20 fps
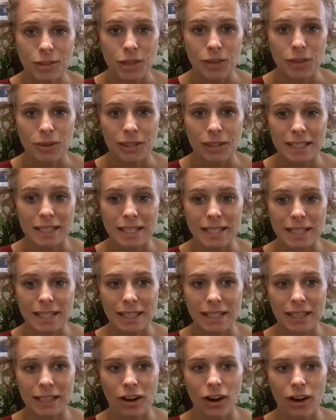so that you can
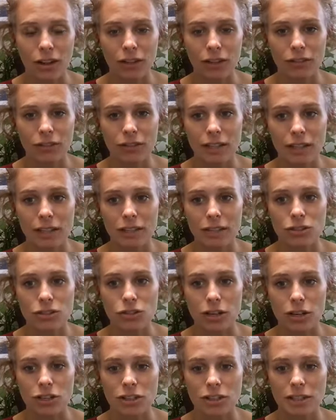see all of the
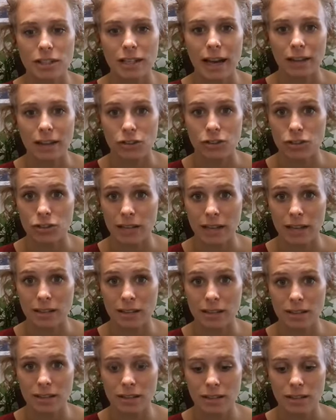stretches and
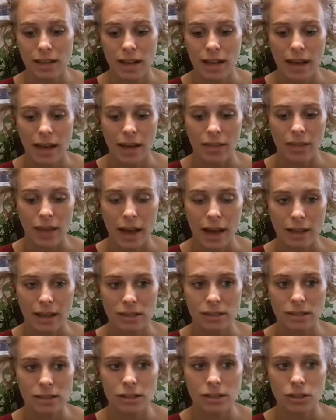exercises
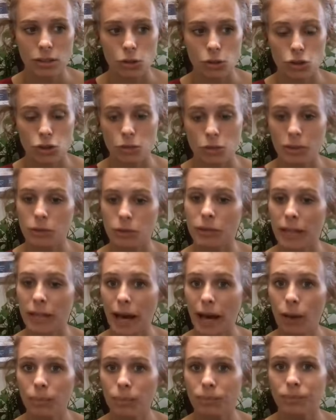that you should be doing to
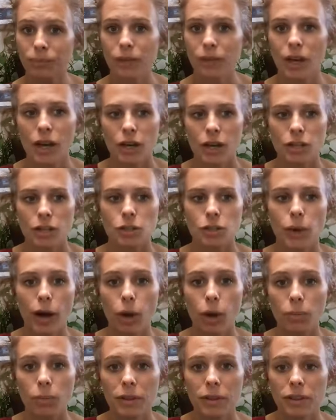help. So I
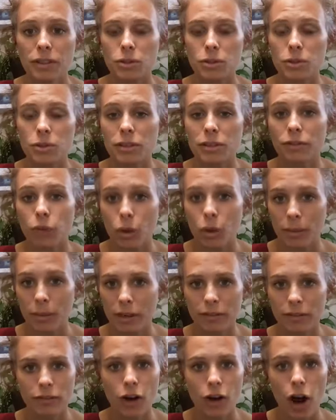hope that this was
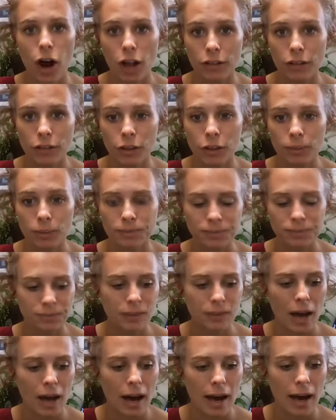informative for all of you,
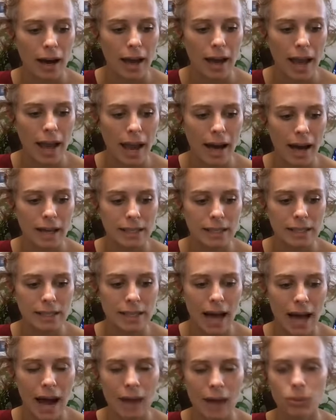and
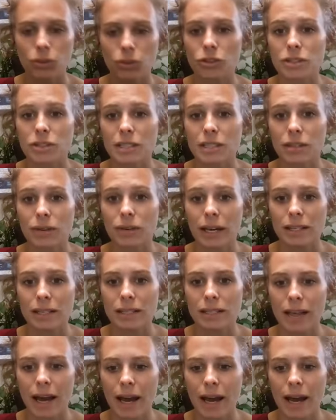I will see you next